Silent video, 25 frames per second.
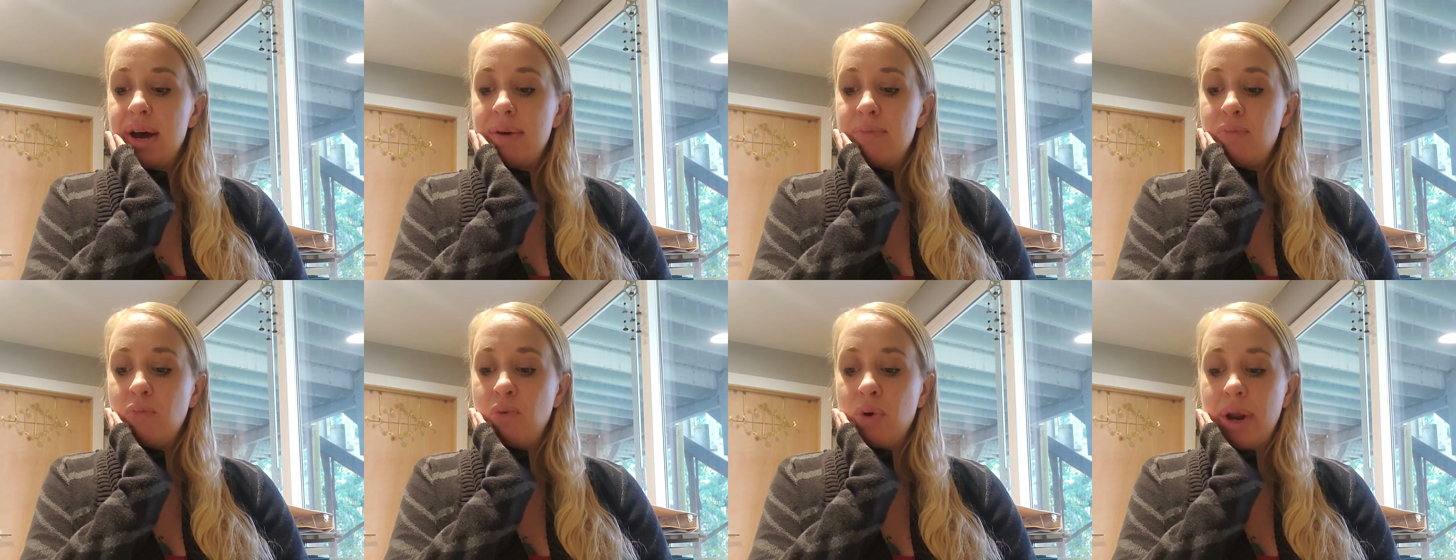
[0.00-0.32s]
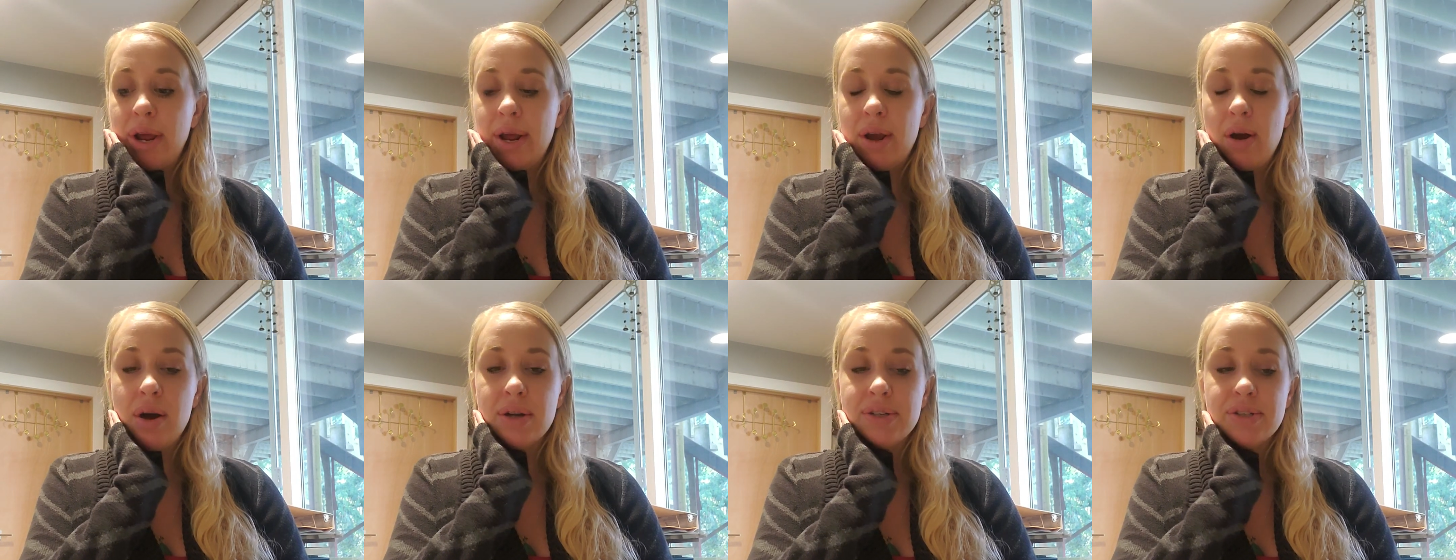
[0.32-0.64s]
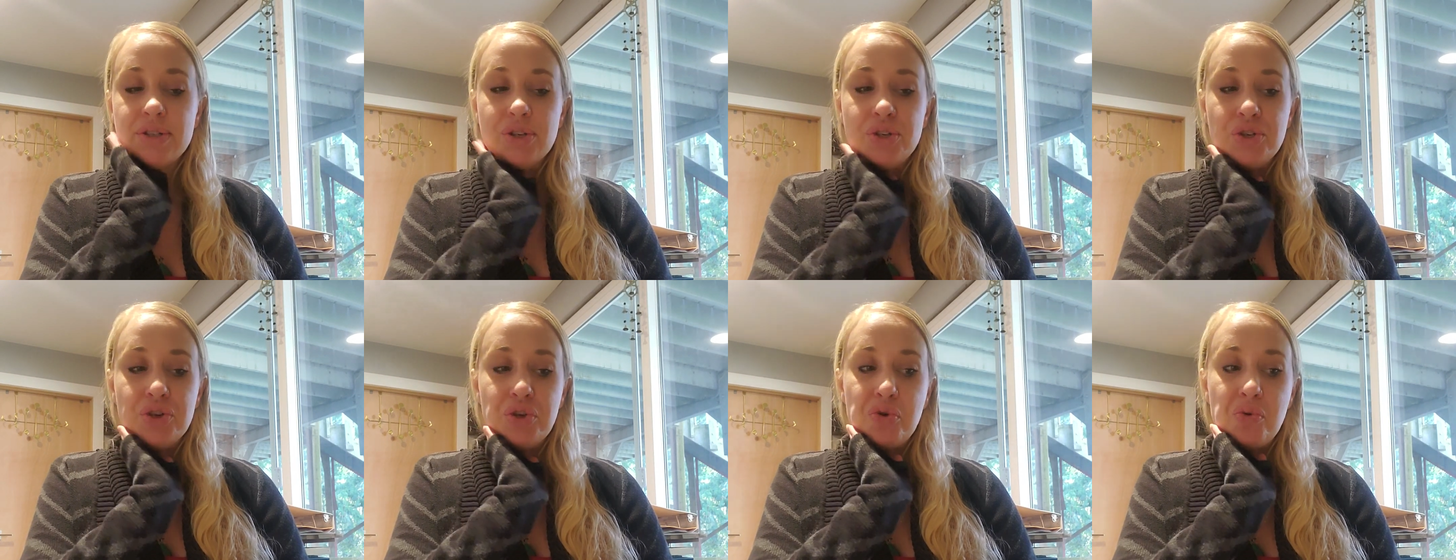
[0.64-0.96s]
what I got
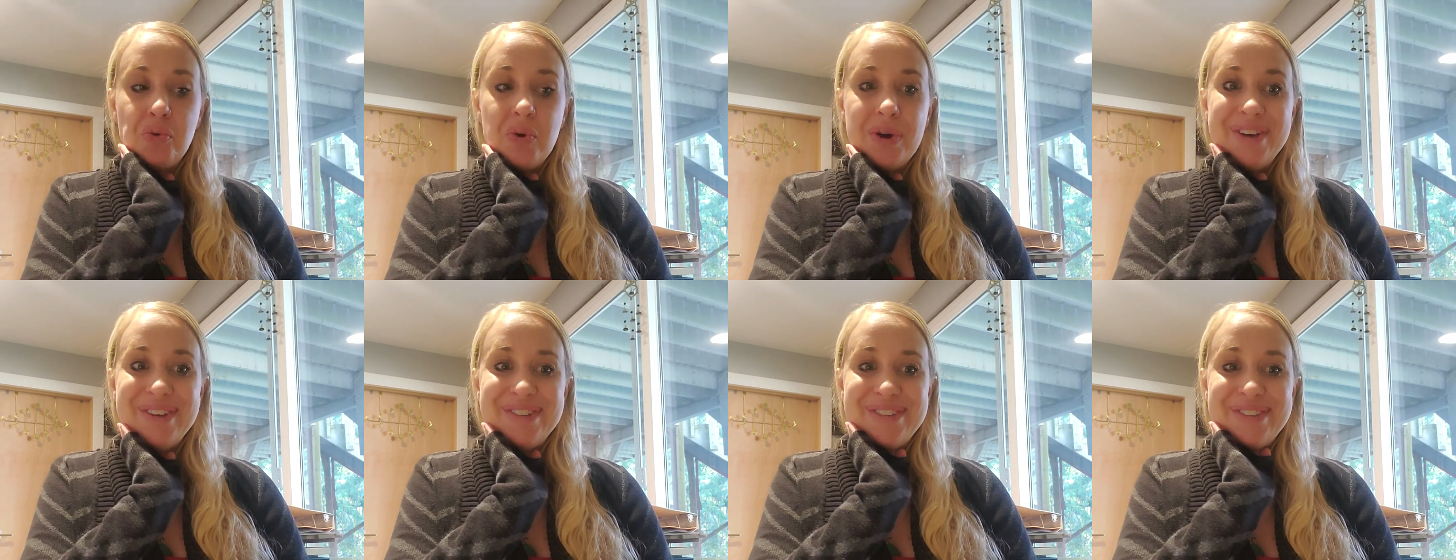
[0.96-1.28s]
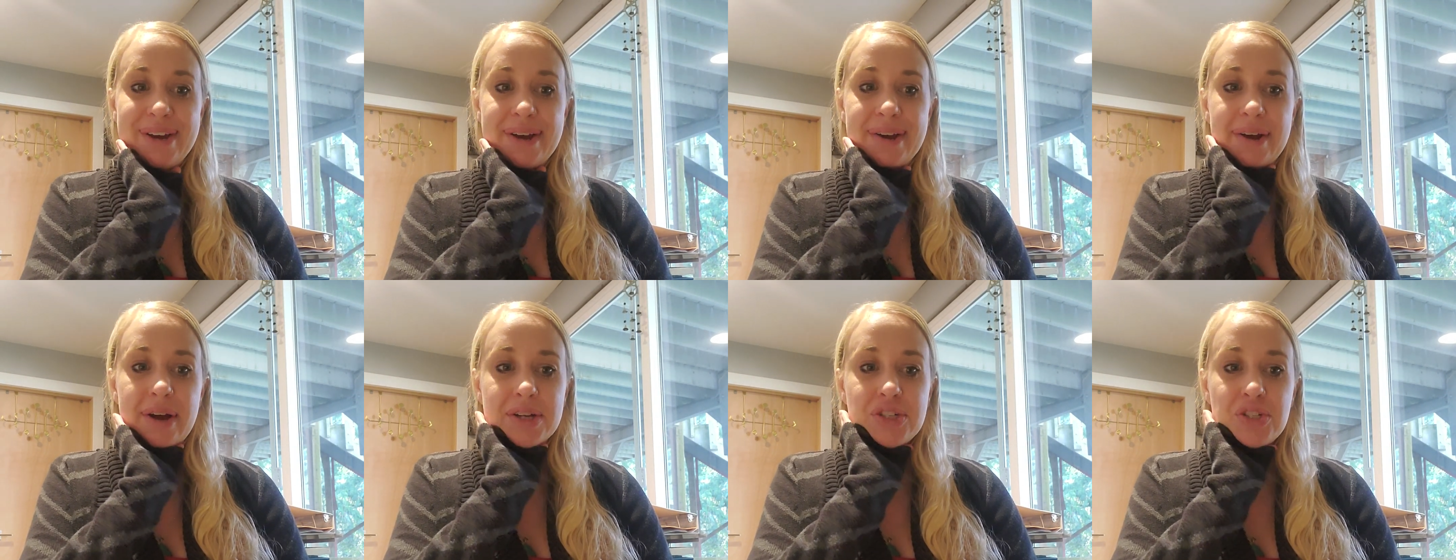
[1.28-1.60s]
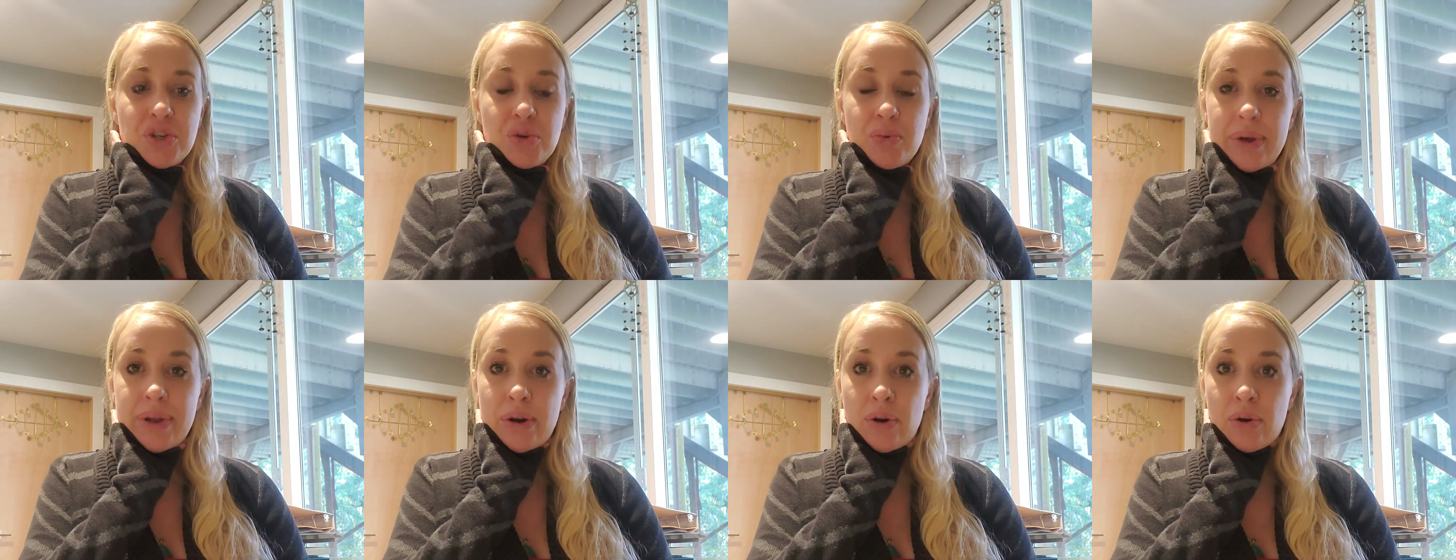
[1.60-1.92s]
to do was I got
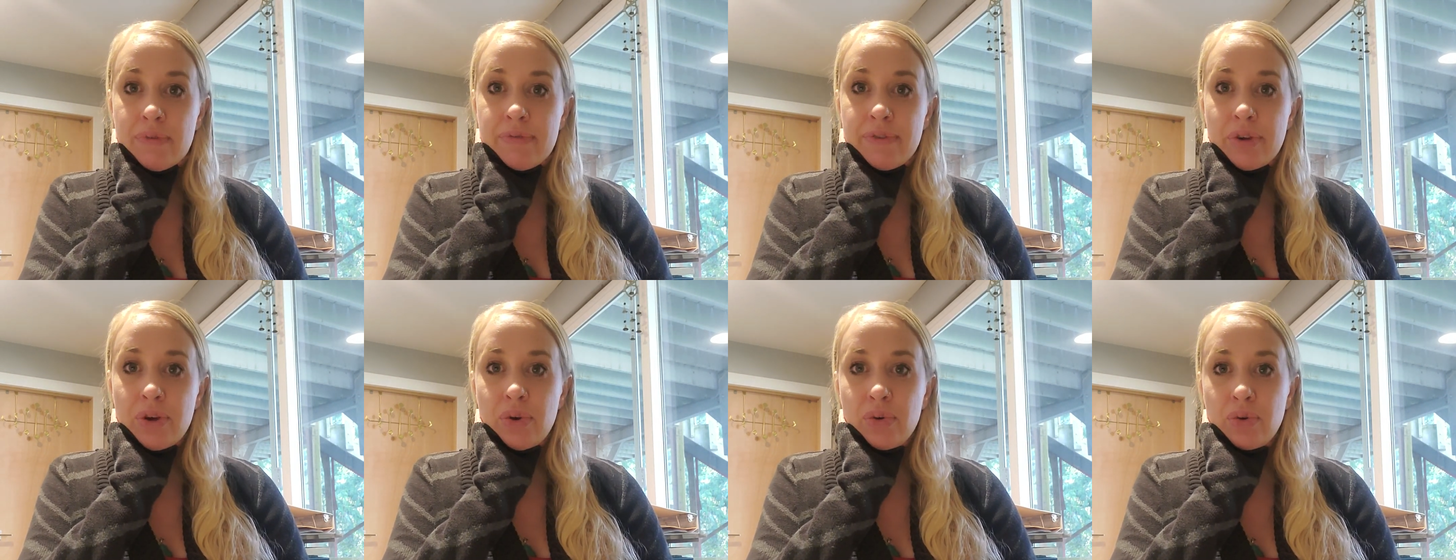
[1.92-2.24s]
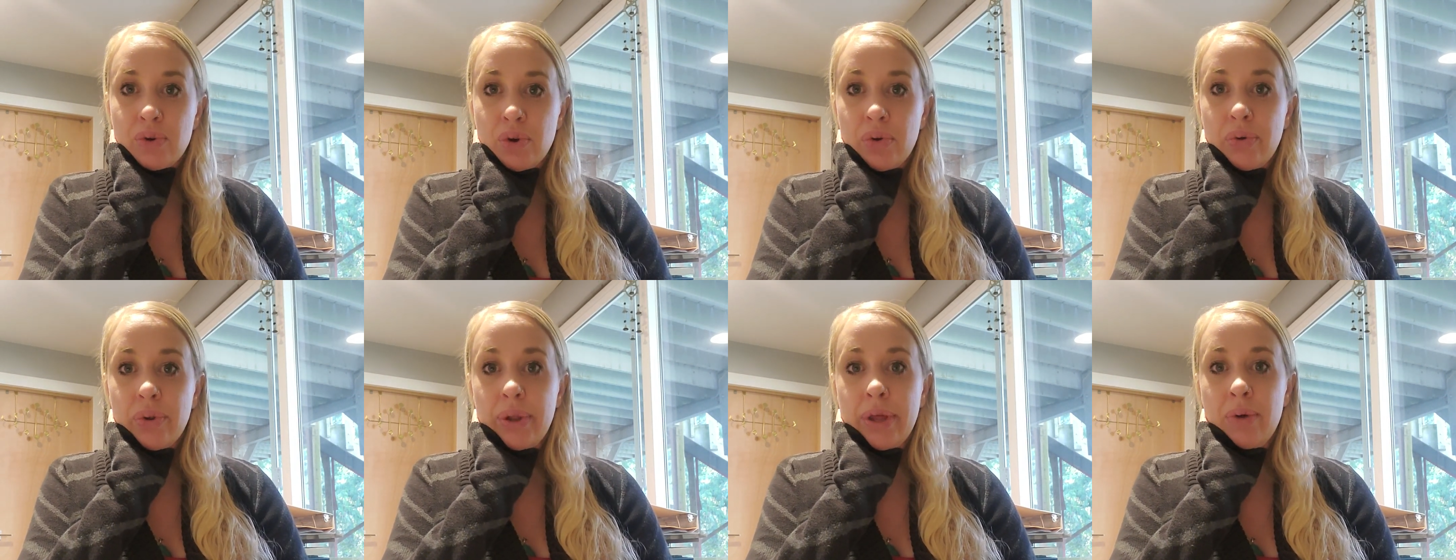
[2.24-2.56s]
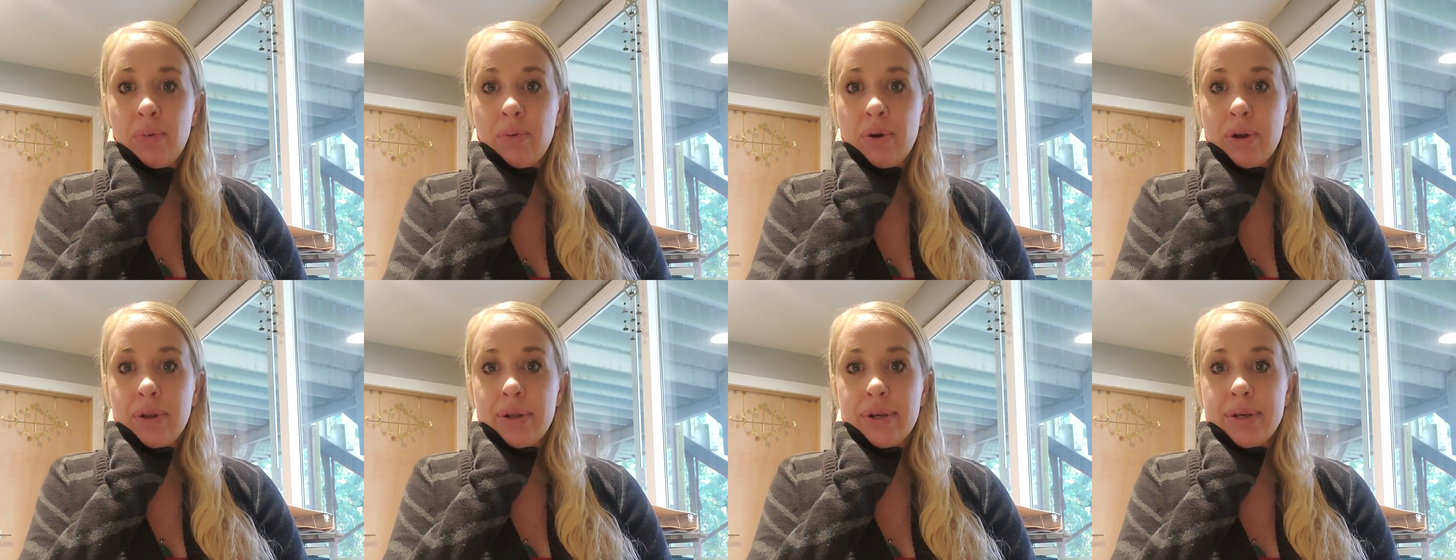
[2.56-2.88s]
to interview
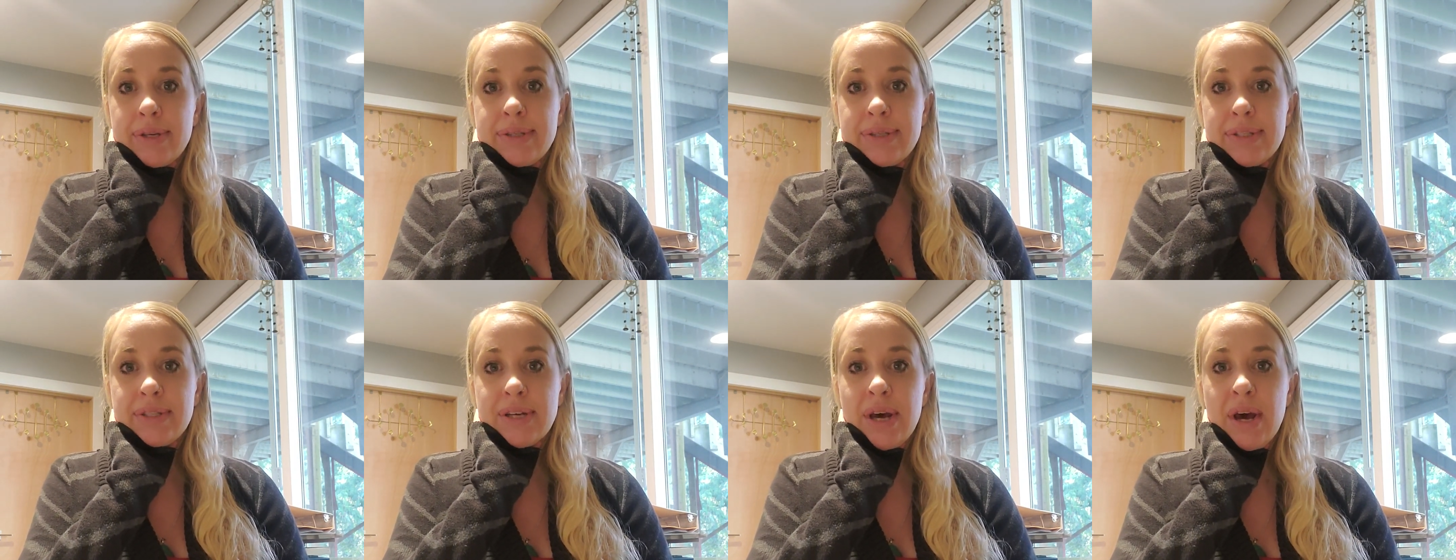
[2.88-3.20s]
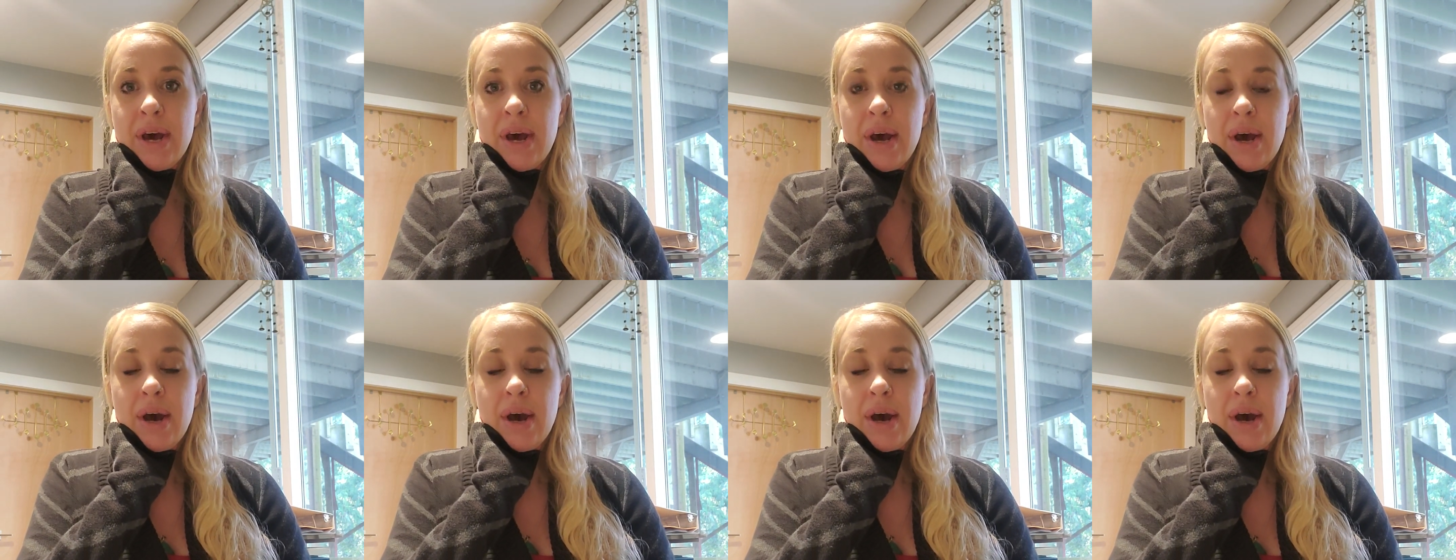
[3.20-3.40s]
newly released